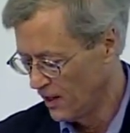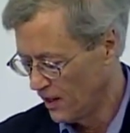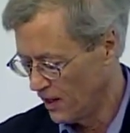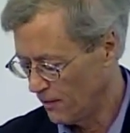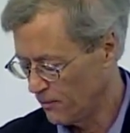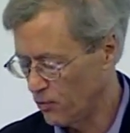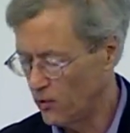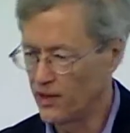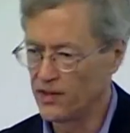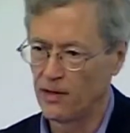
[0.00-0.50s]
a
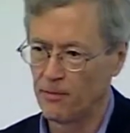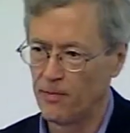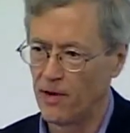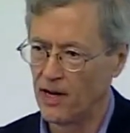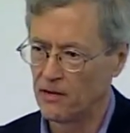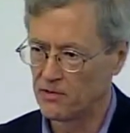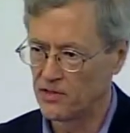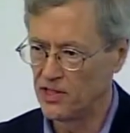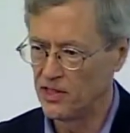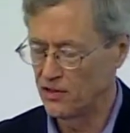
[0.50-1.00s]
point that
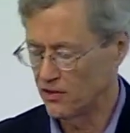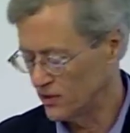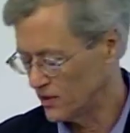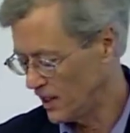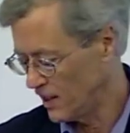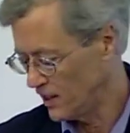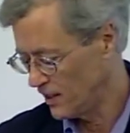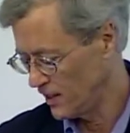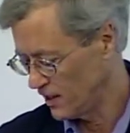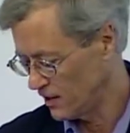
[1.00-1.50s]
Bob
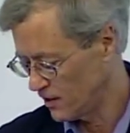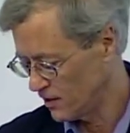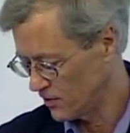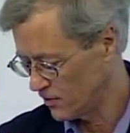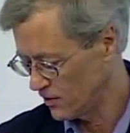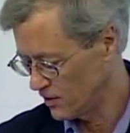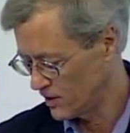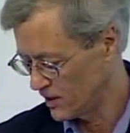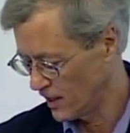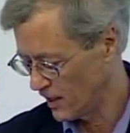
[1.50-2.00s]
Cialdini and
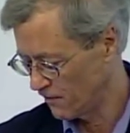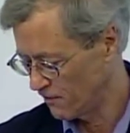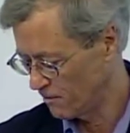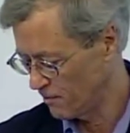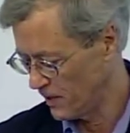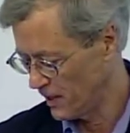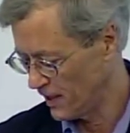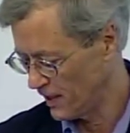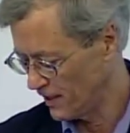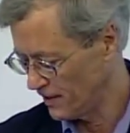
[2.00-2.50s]
others have
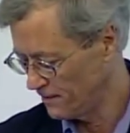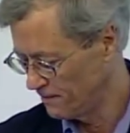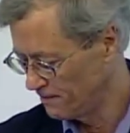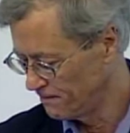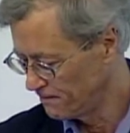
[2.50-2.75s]
made.